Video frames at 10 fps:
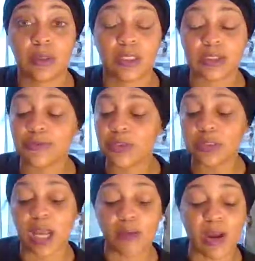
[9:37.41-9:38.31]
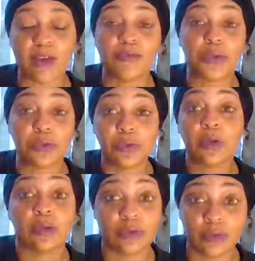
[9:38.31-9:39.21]
because if it's not right for you
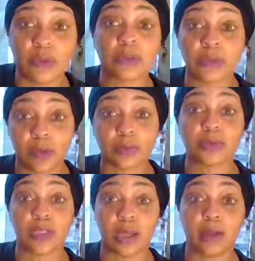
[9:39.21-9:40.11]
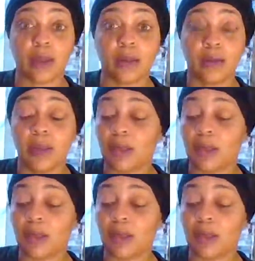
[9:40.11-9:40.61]
universe is gonna project that